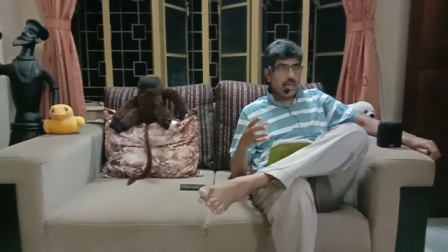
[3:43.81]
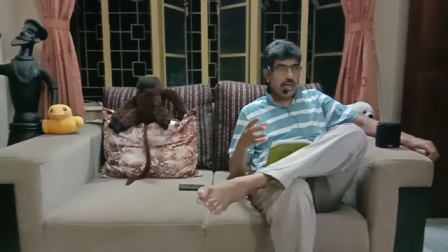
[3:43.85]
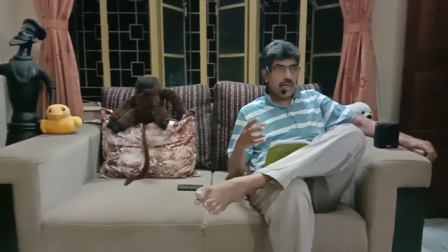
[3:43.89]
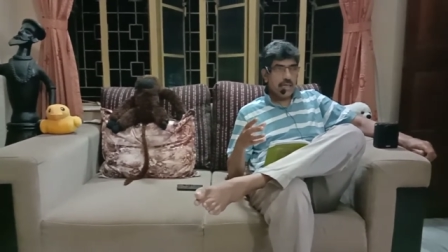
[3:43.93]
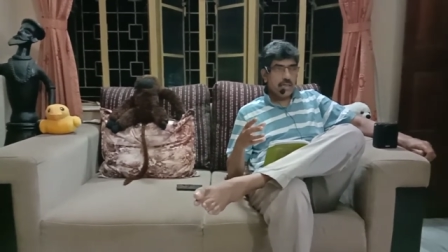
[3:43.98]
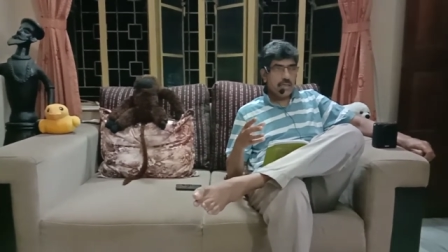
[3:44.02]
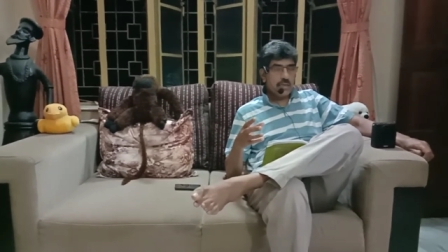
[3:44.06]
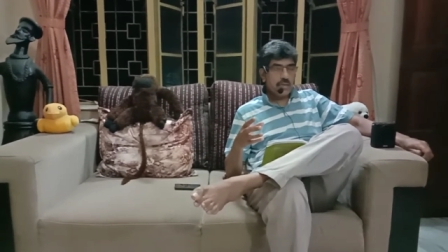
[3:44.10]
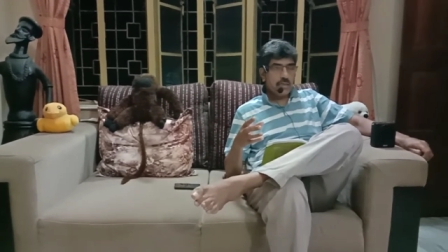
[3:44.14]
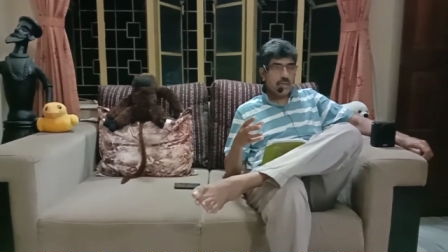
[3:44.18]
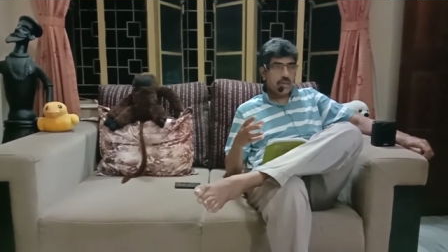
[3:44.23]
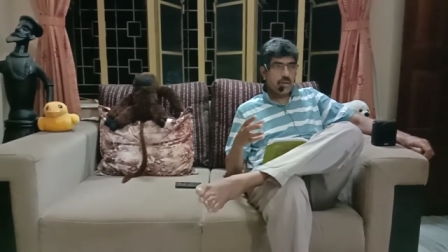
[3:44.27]

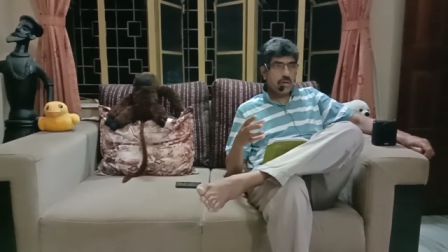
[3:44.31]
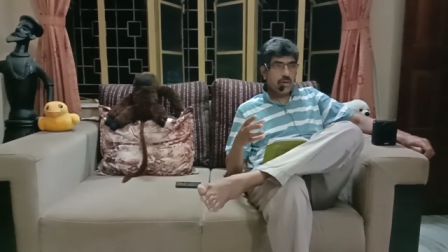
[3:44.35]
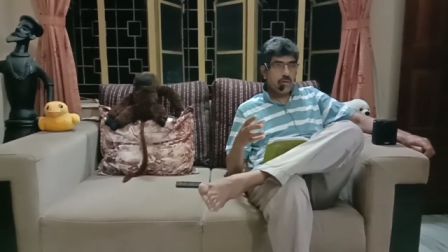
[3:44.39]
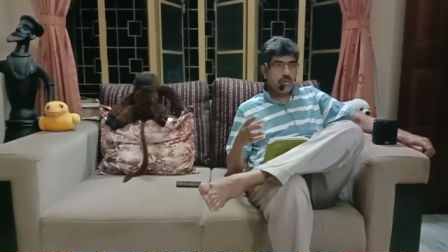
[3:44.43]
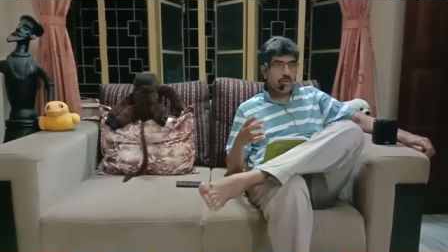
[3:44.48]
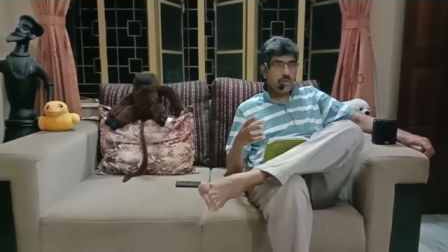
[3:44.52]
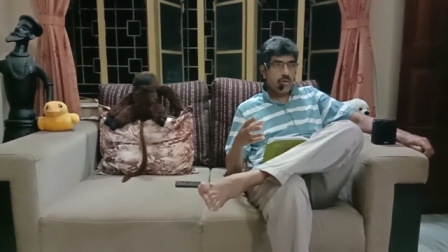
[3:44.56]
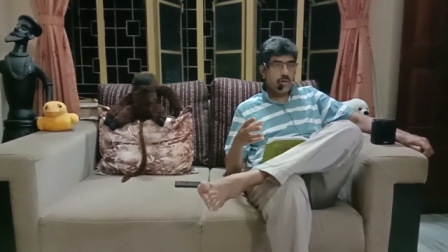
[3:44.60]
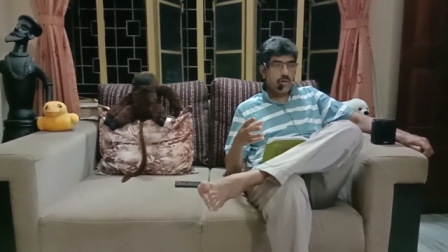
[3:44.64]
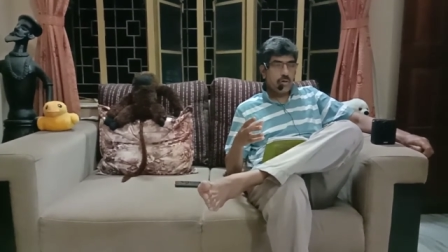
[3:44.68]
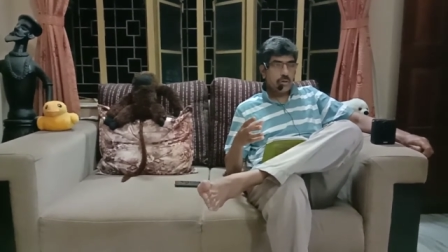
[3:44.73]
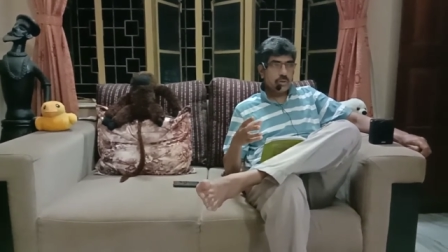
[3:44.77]
And the
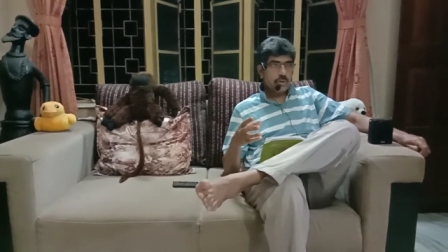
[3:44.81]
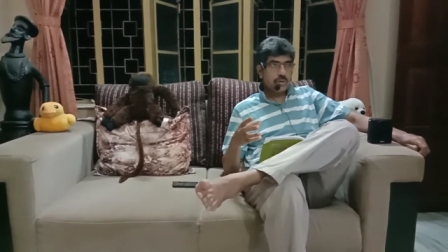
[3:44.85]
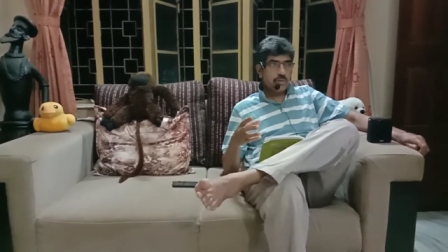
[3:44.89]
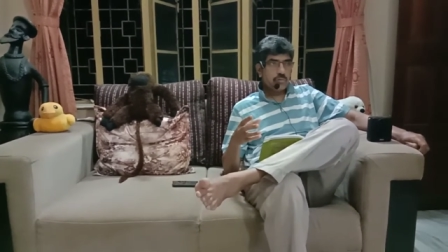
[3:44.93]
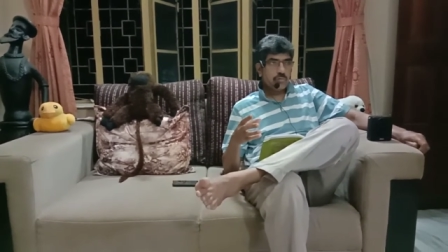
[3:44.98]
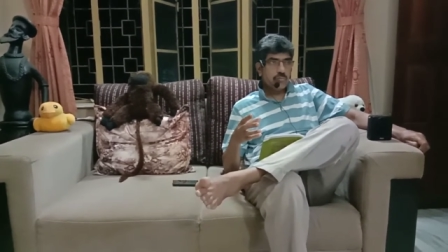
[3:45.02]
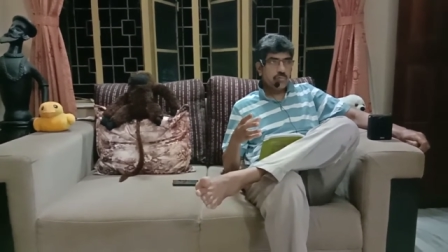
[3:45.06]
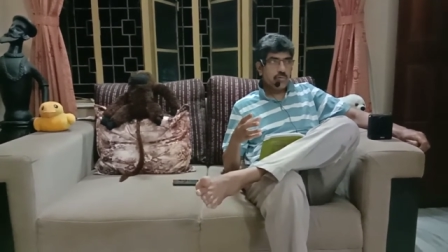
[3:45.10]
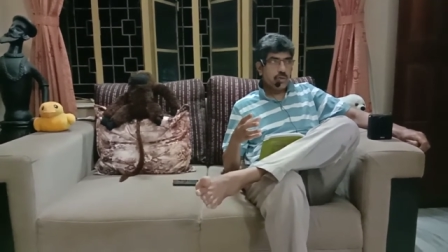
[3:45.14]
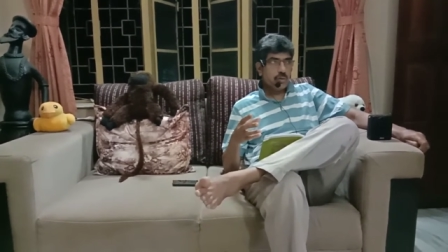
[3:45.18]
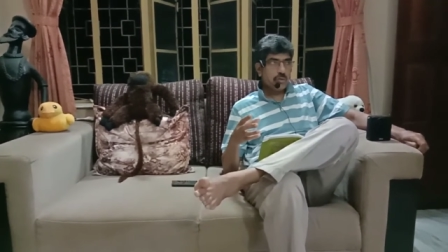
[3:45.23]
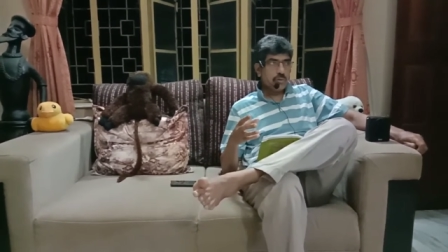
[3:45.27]
cost
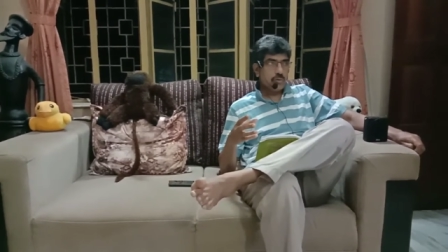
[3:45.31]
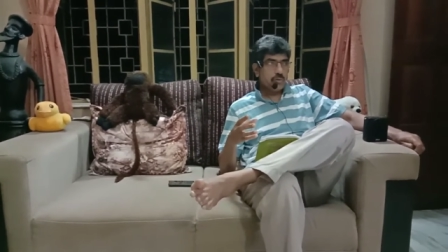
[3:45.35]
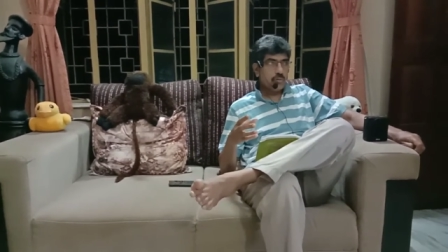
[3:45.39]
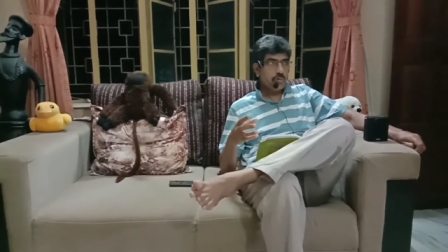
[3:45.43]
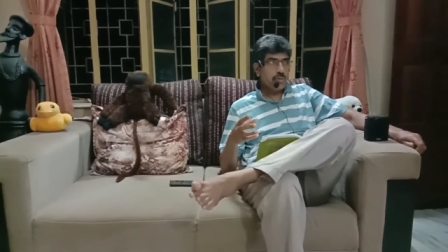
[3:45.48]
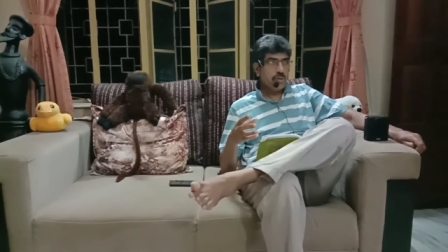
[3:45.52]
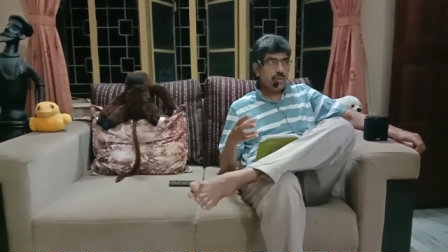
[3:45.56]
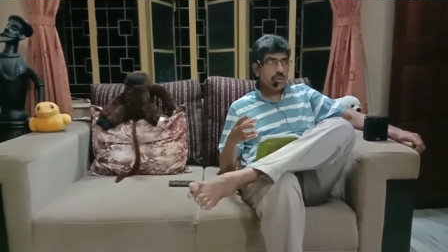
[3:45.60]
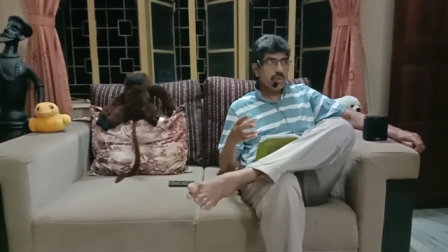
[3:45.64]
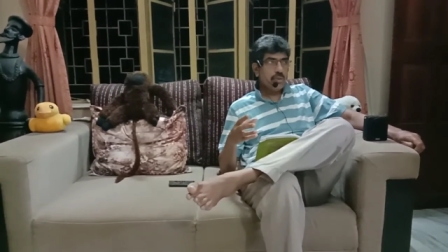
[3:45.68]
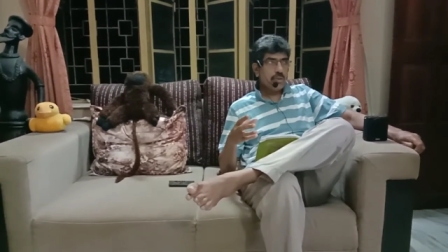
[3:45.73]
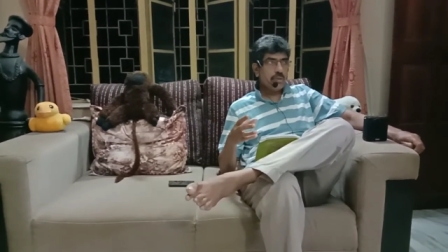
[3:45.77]
was
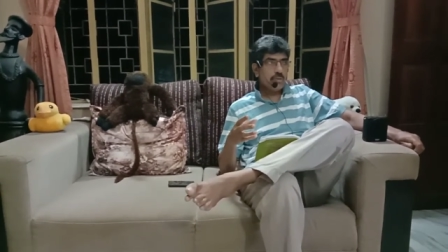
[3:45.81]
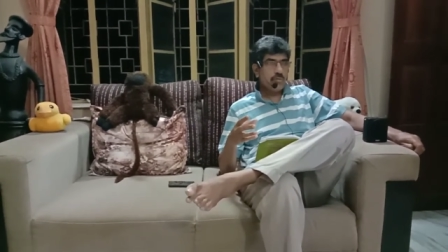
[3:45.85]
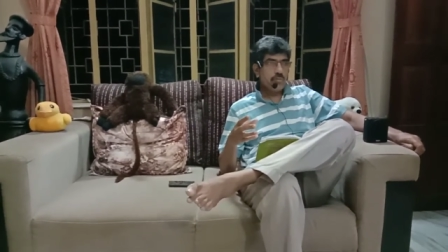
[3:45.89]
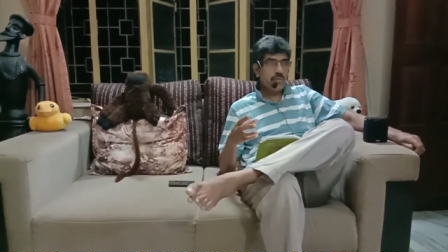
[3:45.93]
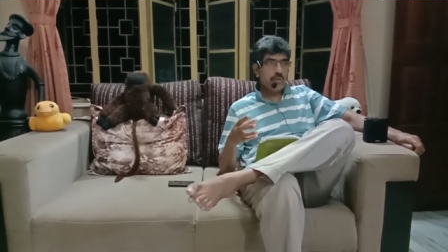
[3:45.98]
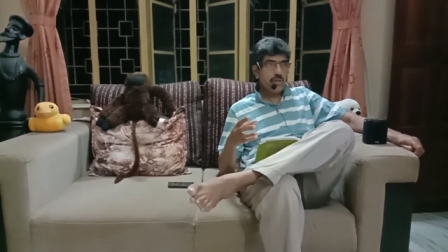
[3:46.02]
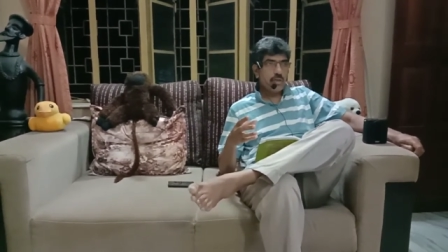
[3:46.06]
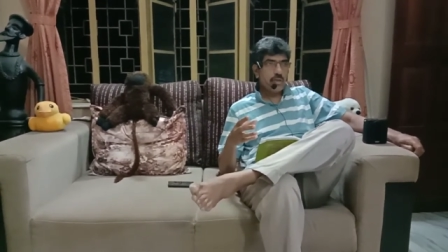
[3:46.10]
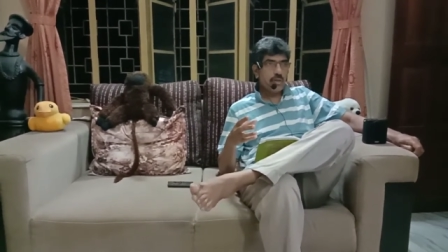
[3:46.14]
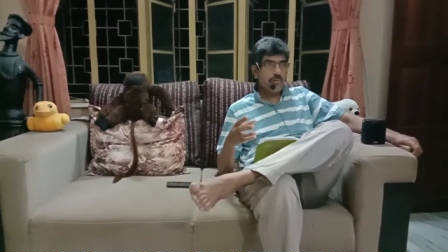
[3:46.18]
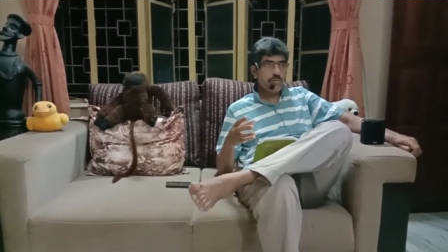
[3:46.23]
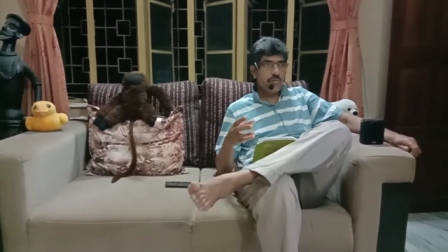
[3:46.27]
only
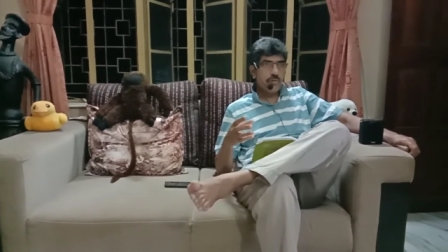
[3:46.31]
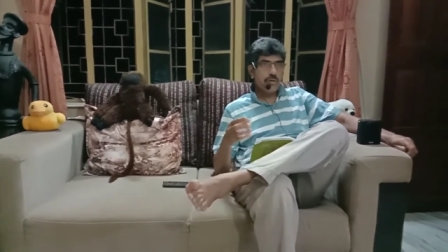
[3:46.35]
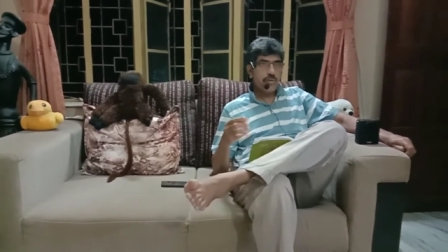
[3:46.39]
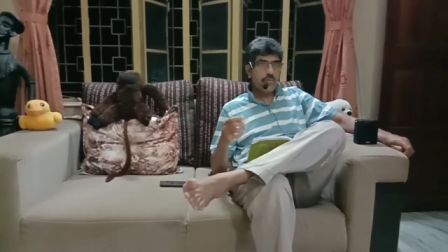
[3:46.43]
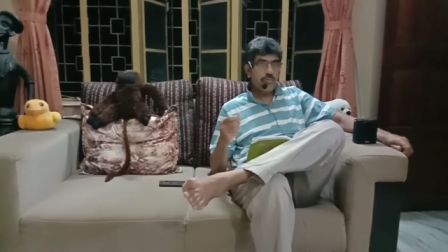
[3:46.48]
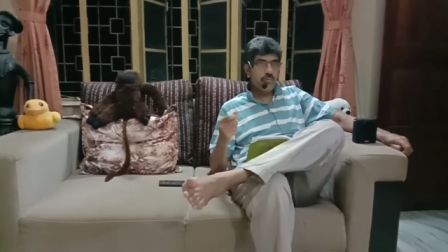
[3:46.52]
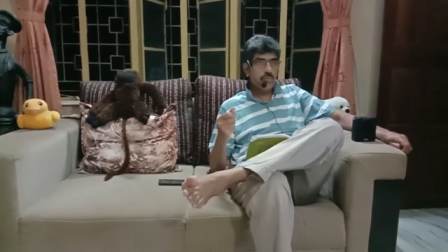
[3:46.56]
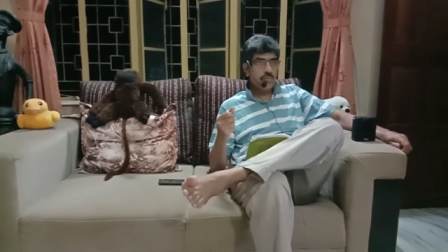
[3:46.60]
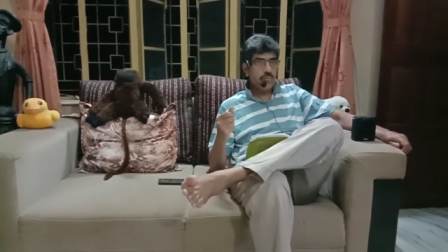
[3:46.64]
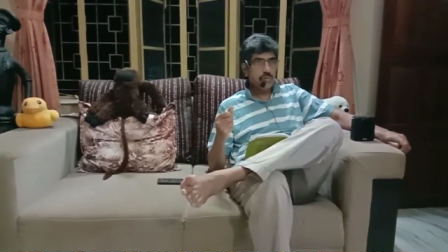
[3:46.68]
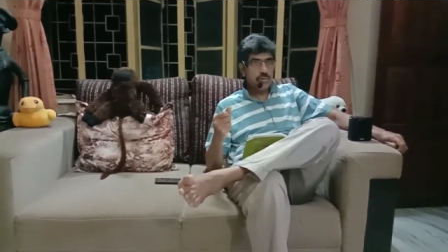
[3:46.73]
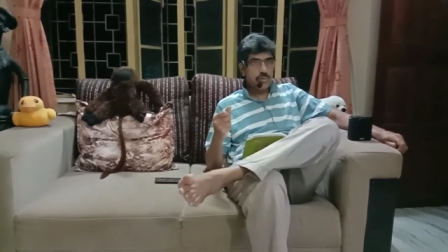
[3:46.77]
300
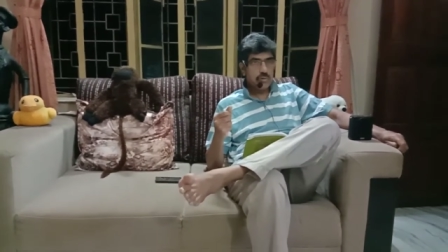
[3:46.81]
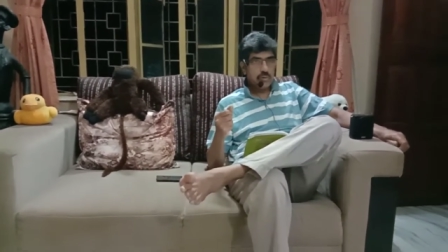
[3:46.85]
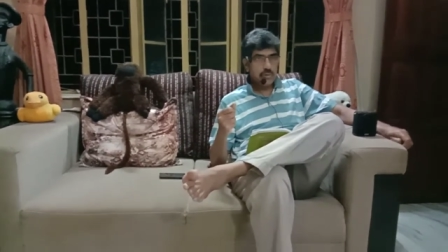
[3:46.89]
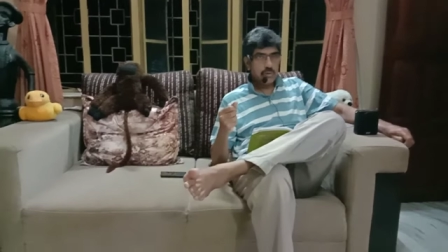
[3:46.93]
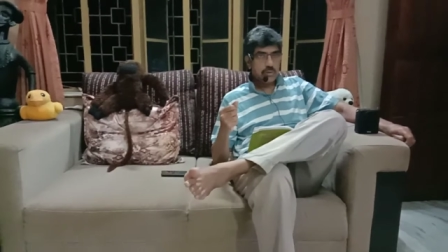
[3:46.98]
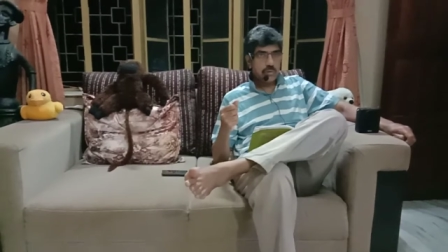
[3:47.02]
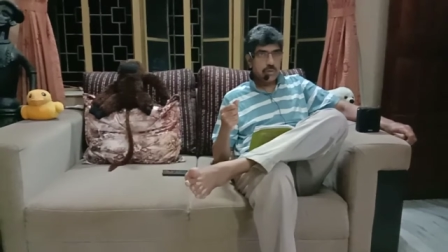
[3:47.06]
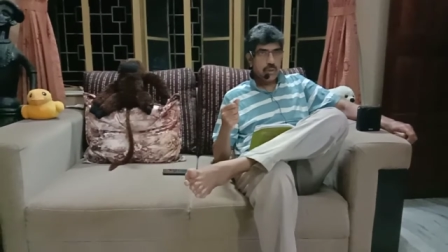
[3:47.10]
rubles.